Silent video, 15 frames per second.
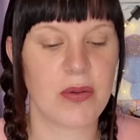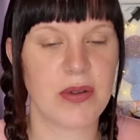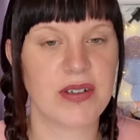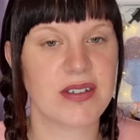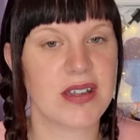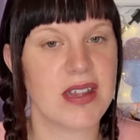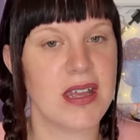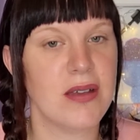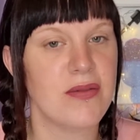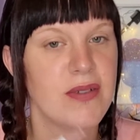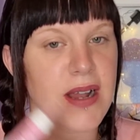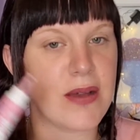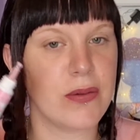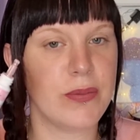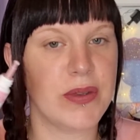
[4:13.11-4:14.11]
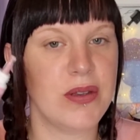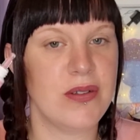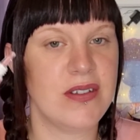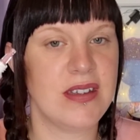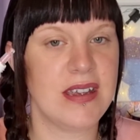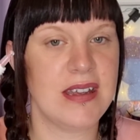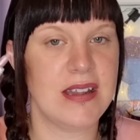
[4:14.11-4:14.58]
Whereas I think Flower
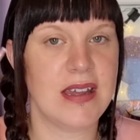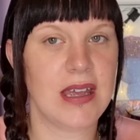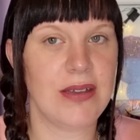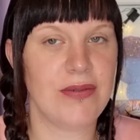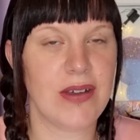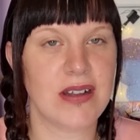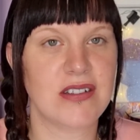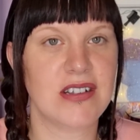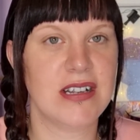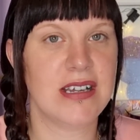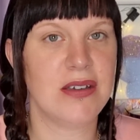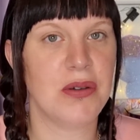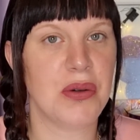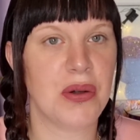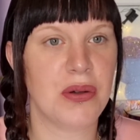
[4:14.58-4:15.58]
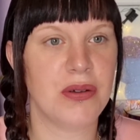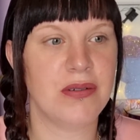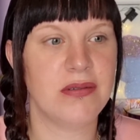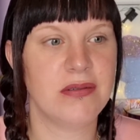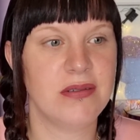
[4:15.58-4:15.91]
Beauty, they've actually got